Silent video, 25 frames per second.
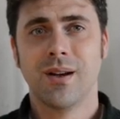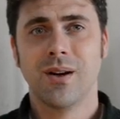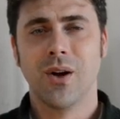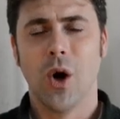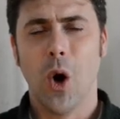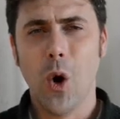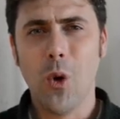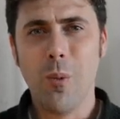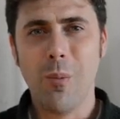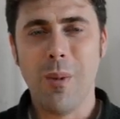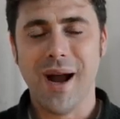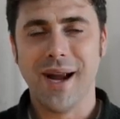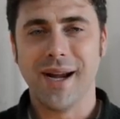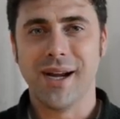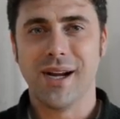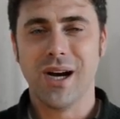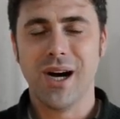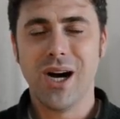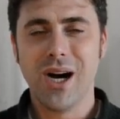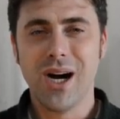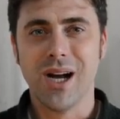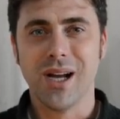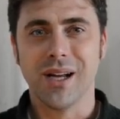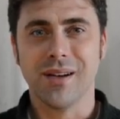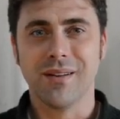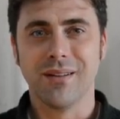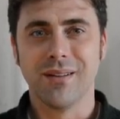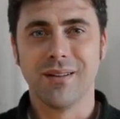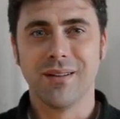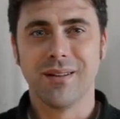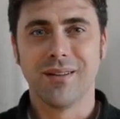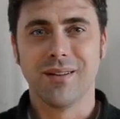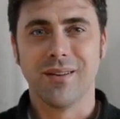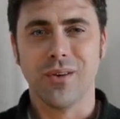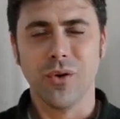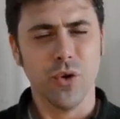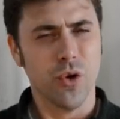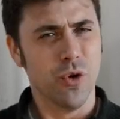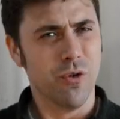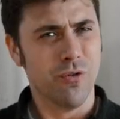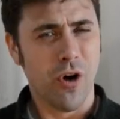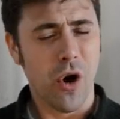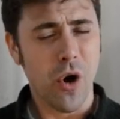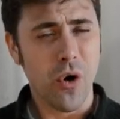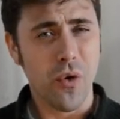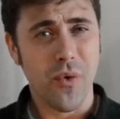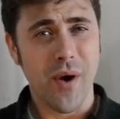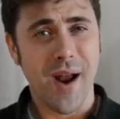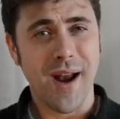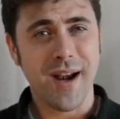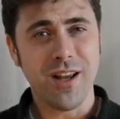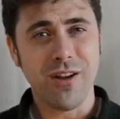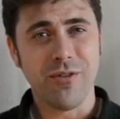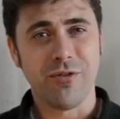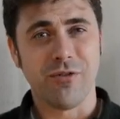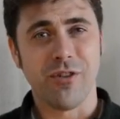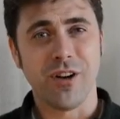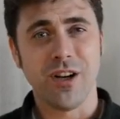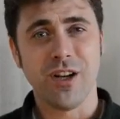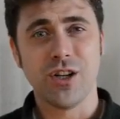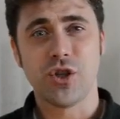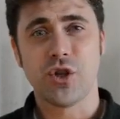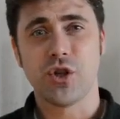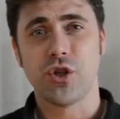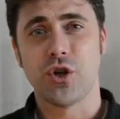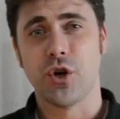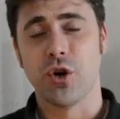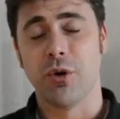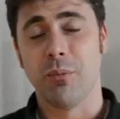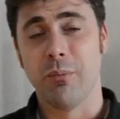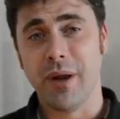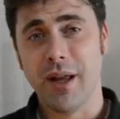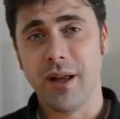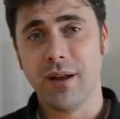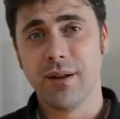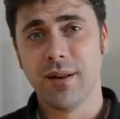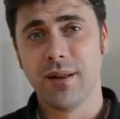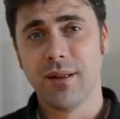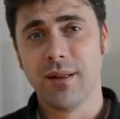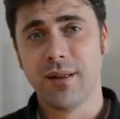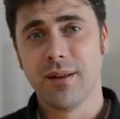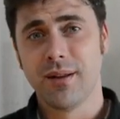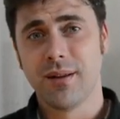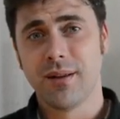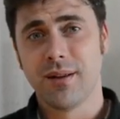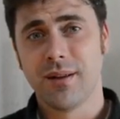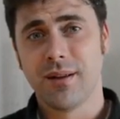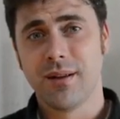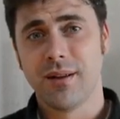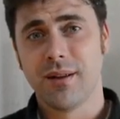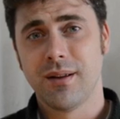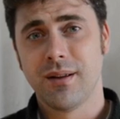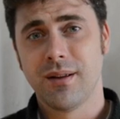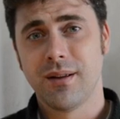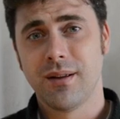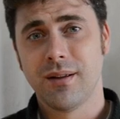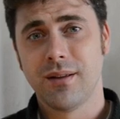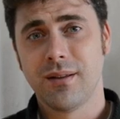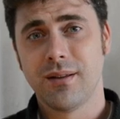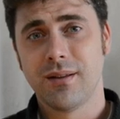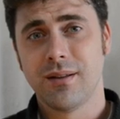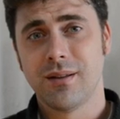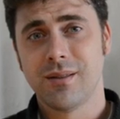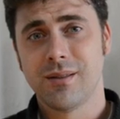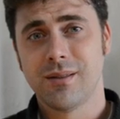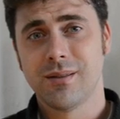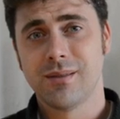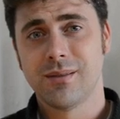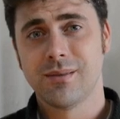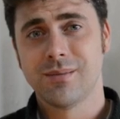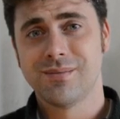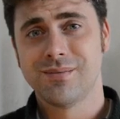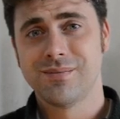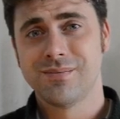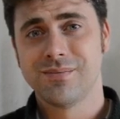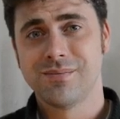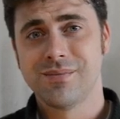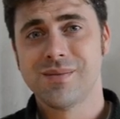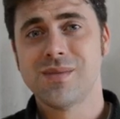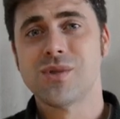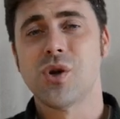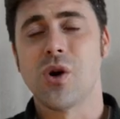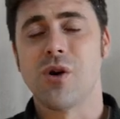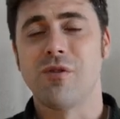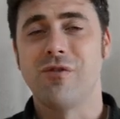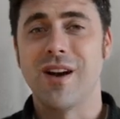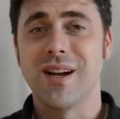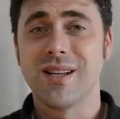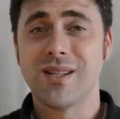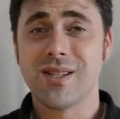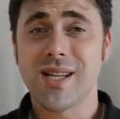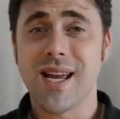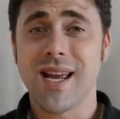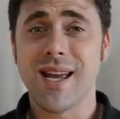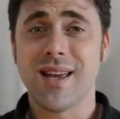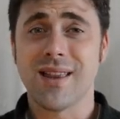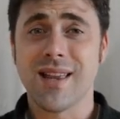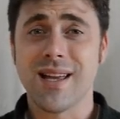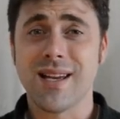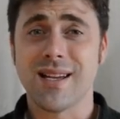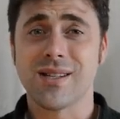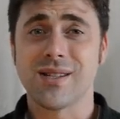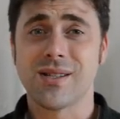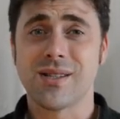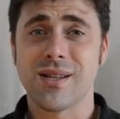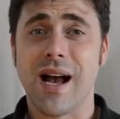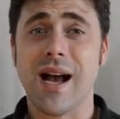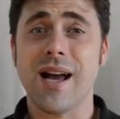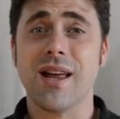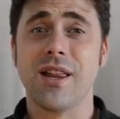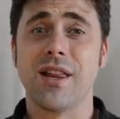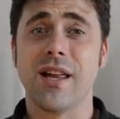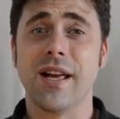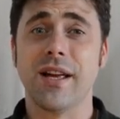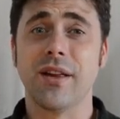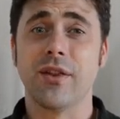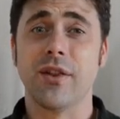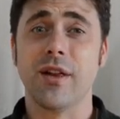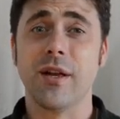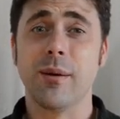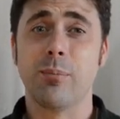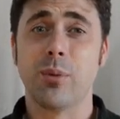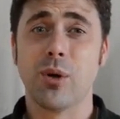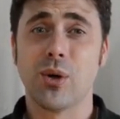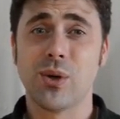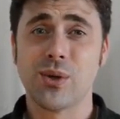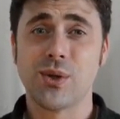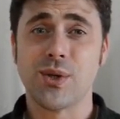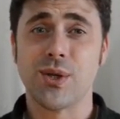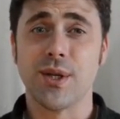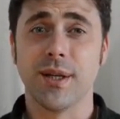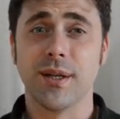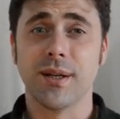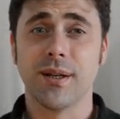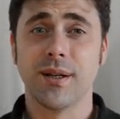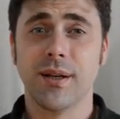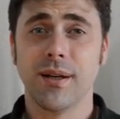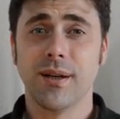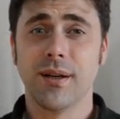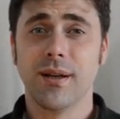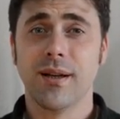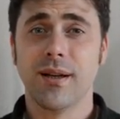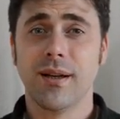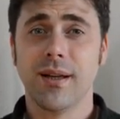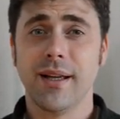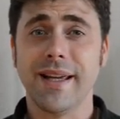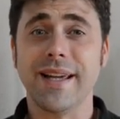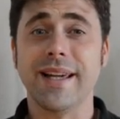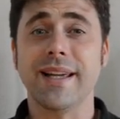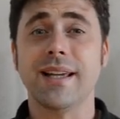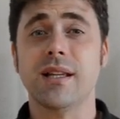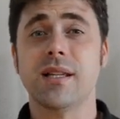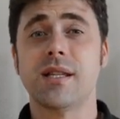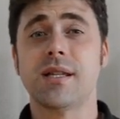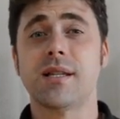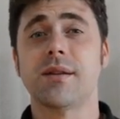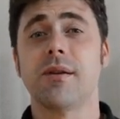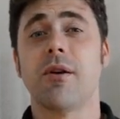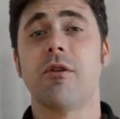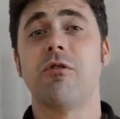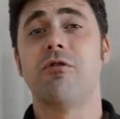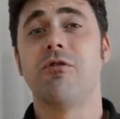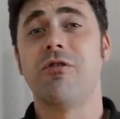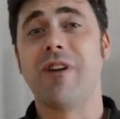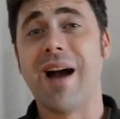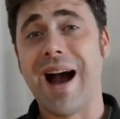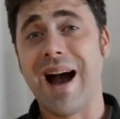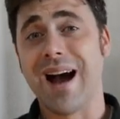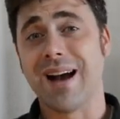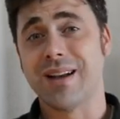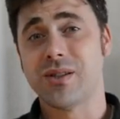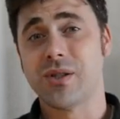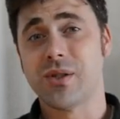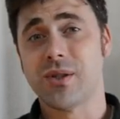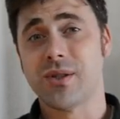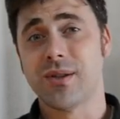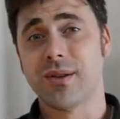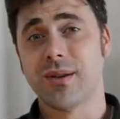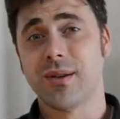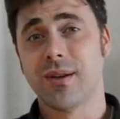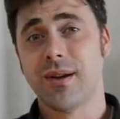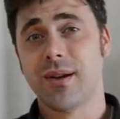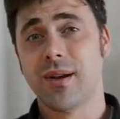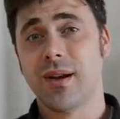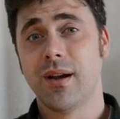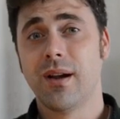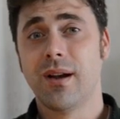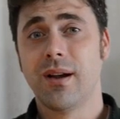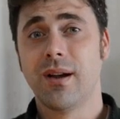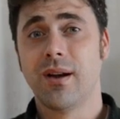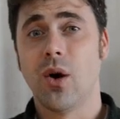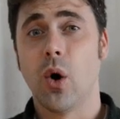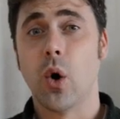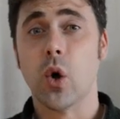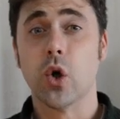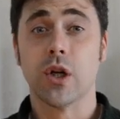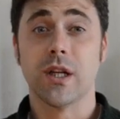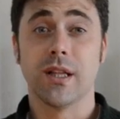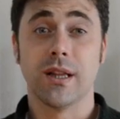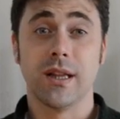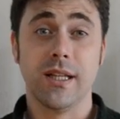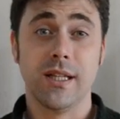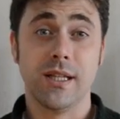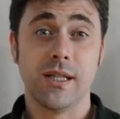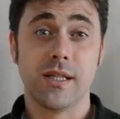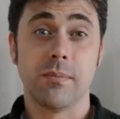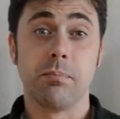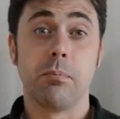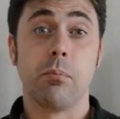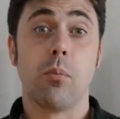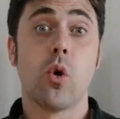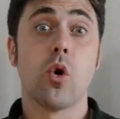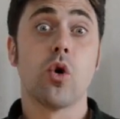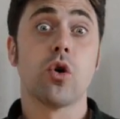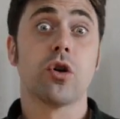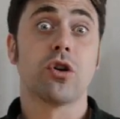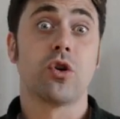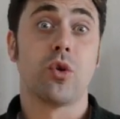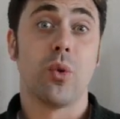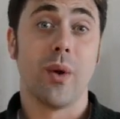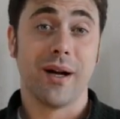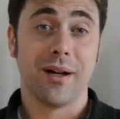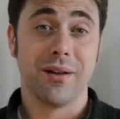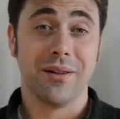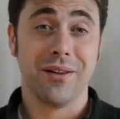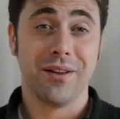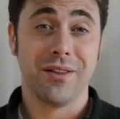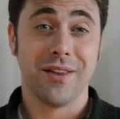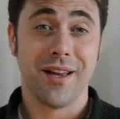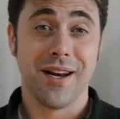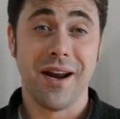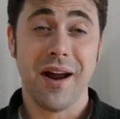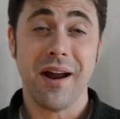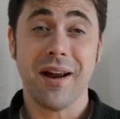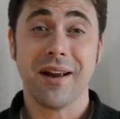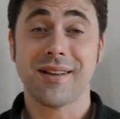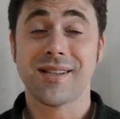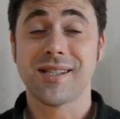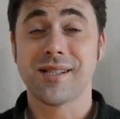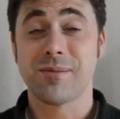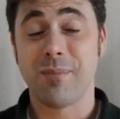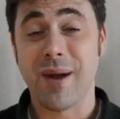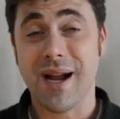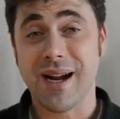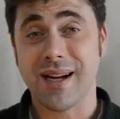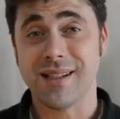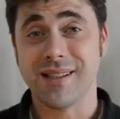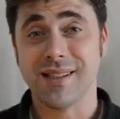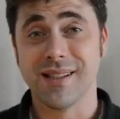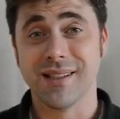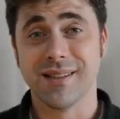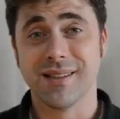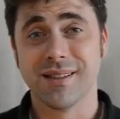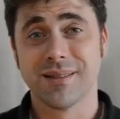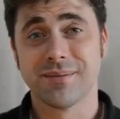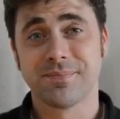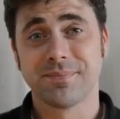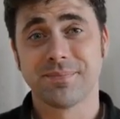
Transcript: "Oh my God, you've already finished your meal?" So if I say this, I think the person eats fast, or at least more quickly than I expected.